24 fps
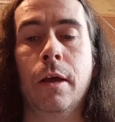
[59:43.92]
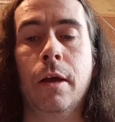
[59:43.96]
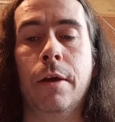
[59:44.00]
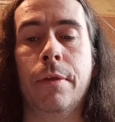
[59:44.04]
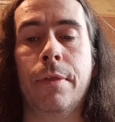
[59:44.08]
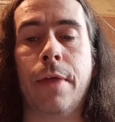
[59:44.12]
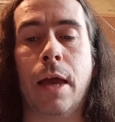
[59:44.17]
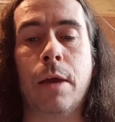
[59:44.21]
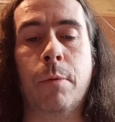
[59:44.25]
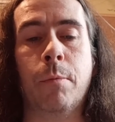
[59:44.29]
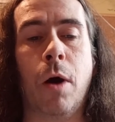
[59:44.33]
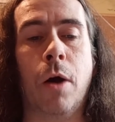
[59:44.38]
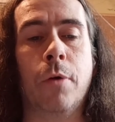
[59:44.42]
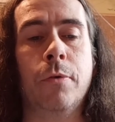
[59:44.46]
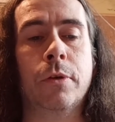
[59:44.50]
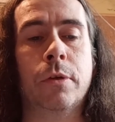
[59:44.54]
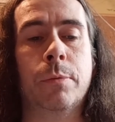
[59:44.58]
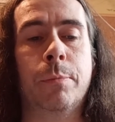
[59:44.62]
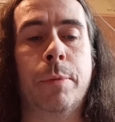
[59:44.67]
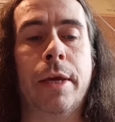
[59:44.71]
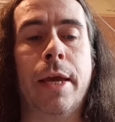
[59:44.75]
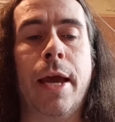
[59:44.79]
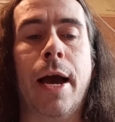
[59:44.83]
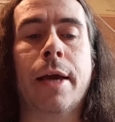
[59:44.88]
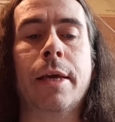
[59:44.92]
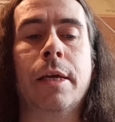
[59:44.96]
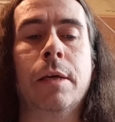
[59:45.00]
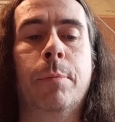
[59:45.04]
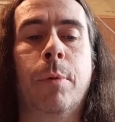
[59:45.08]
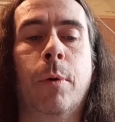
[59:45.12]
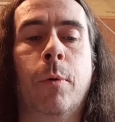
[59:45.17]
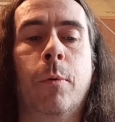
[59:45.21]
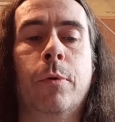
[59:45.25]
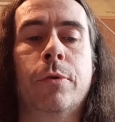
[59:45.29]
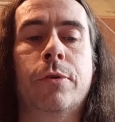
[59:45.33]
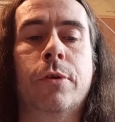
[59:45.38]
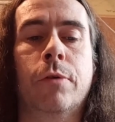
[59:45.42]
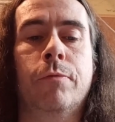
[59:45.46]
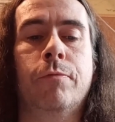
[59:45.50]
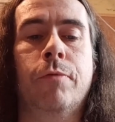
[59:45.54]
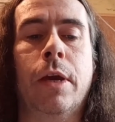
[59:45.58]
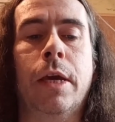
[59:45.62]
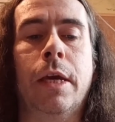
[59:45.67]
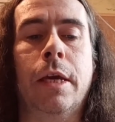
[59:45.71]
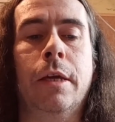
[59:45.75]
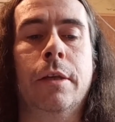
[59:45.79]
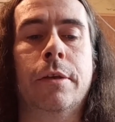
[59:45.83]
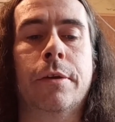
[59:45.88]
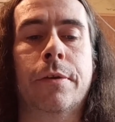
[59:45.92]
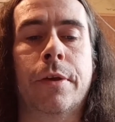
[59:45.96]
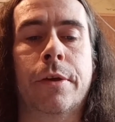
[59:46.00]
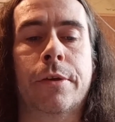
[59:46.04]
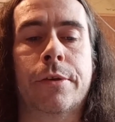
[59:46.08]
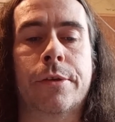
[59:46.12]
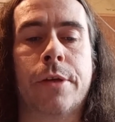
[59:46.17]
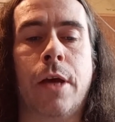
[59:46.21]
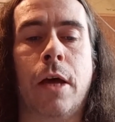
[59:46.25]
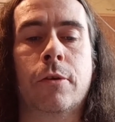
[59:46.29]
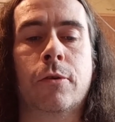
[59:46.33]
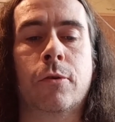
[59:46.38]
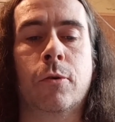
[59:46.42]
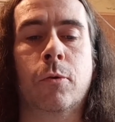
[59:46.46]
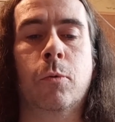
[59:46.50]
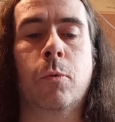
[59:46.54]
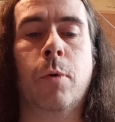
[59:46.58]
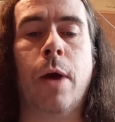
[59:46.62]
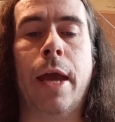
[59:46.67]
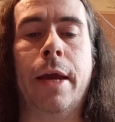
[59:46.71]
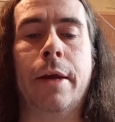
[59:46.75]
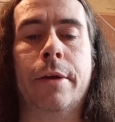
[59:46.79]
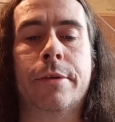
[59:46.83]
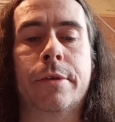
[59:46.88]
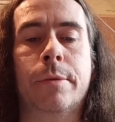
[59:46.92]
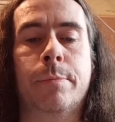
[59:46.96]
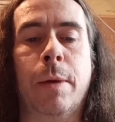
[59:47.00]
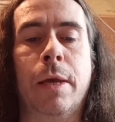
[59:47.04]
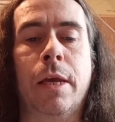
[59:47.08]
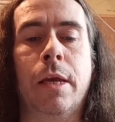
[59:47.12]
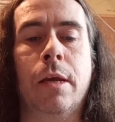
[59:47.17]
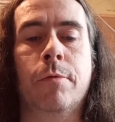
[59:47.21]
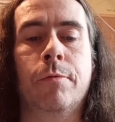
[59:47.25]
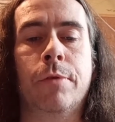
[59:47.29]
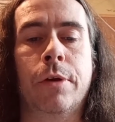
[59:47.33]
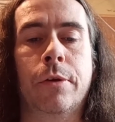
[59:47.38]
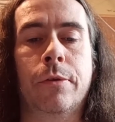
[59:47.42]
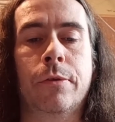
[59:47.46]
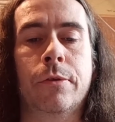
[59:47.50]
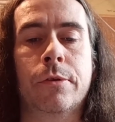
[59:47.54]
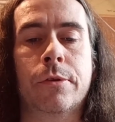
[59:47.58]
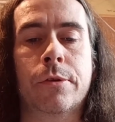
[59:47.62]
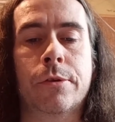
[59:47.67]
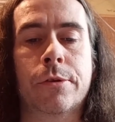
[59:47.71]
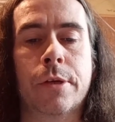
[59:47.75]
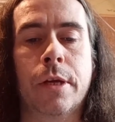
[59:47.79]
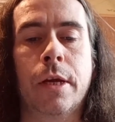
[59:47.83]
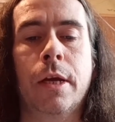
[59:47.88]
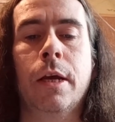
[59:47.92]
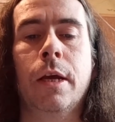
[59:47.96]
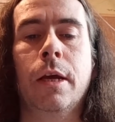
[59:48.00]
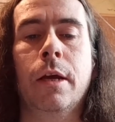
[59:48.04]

they won't be able to read the subtle experience